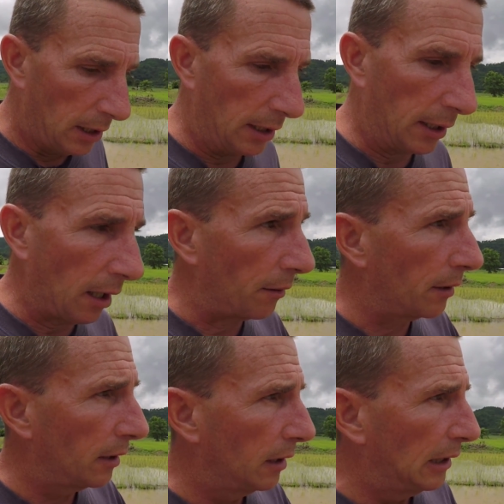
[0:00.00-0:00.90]
there you go.
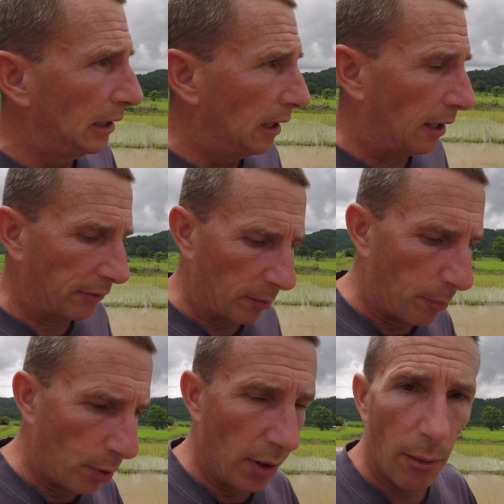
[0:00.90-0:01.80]
I'll have to
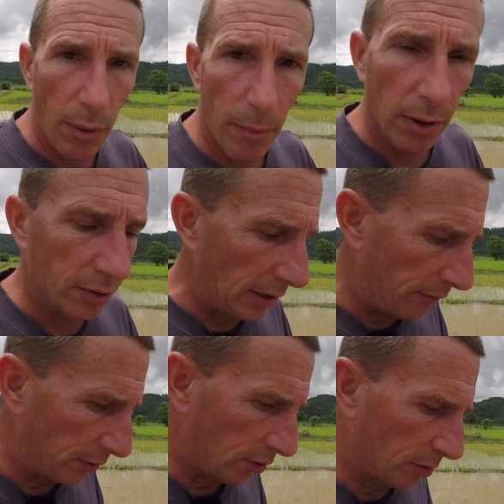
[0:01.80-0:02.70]
put up with my
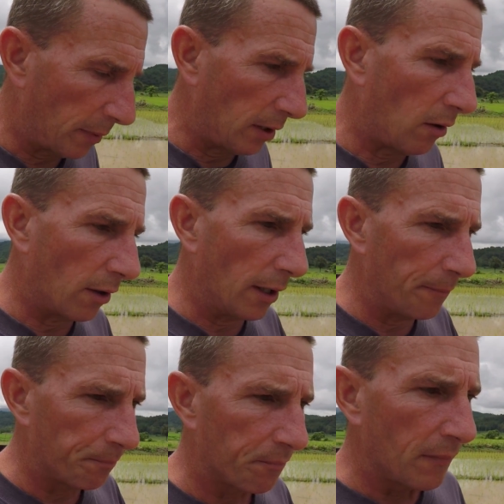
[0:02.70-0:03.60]
teeth for just a bit
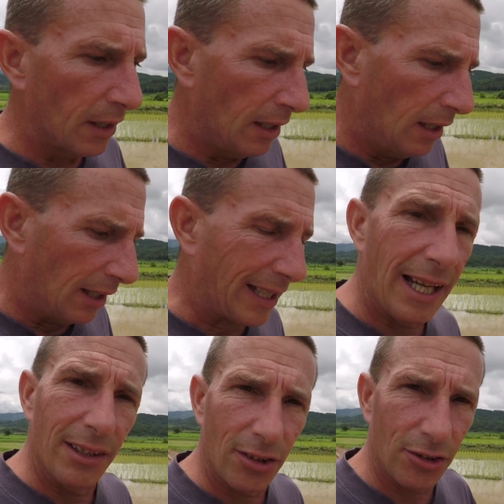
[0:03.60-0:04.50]
longer.
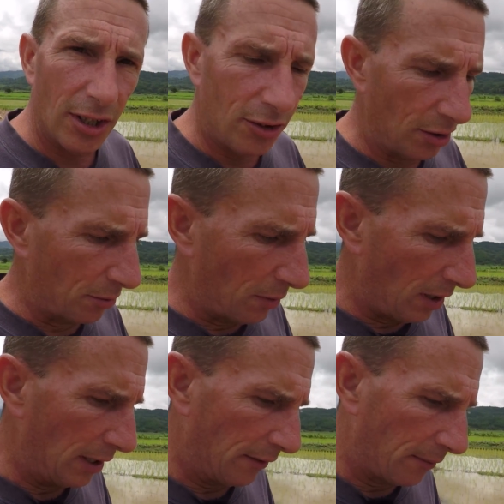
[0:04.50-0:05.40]
Again, as I said to you
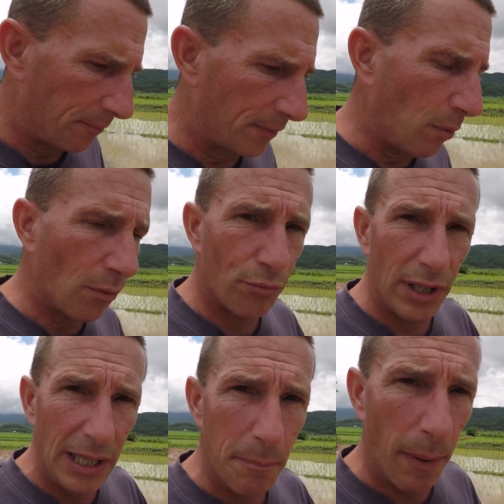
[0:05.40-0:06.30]
earlier, that what
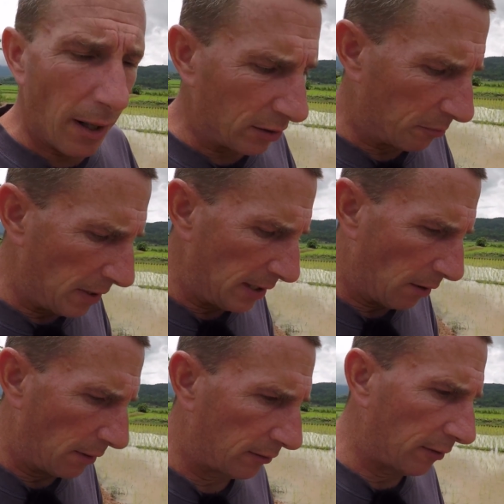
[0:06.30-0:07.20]
really bugs me
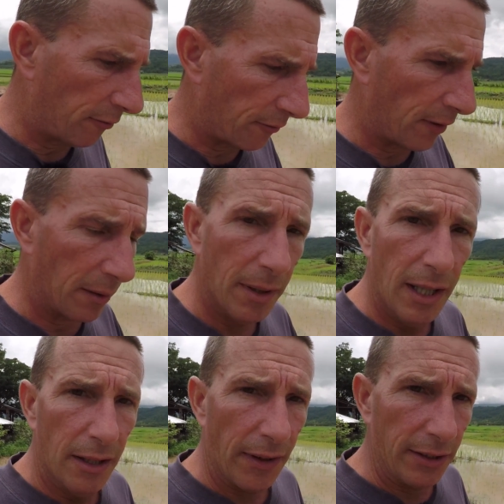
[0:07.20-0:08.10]
though is if
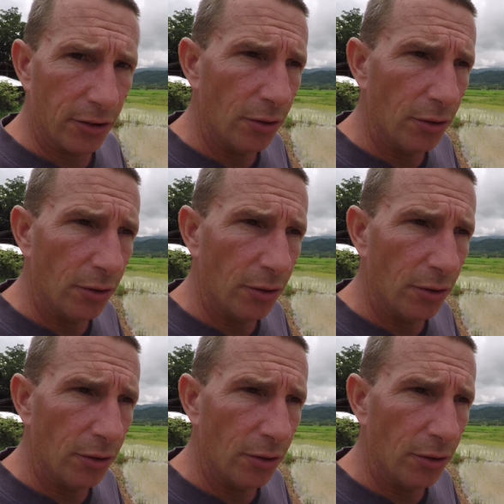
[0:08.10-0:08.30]
they